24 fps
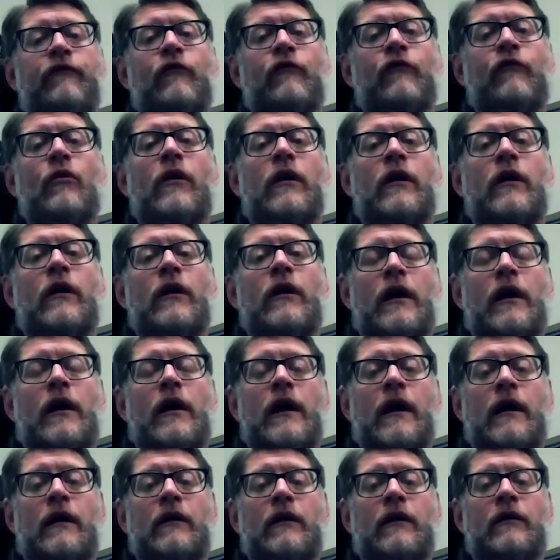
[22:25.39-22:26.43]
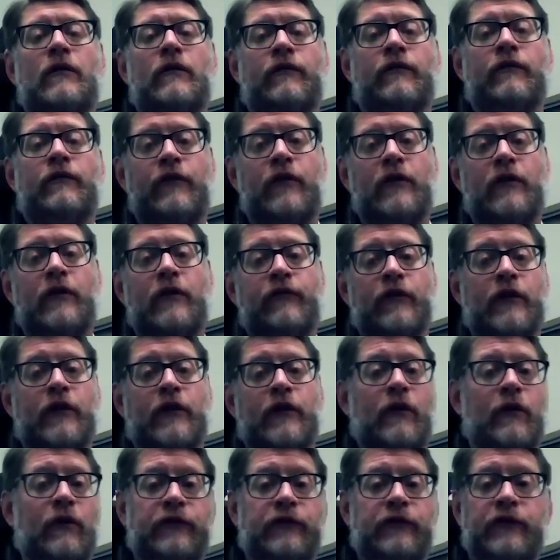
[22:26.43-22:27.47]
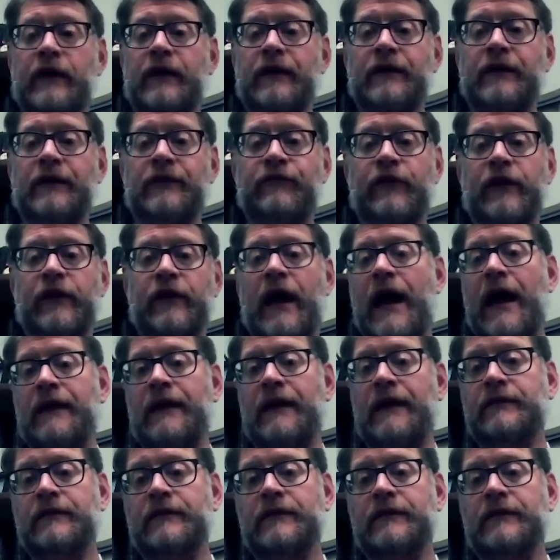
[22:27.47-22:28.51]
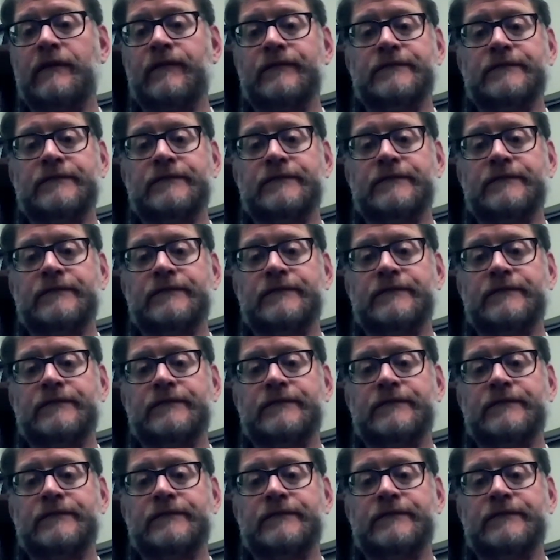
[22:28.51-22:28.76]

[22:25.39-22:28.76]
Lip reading: for girls than it is for guys.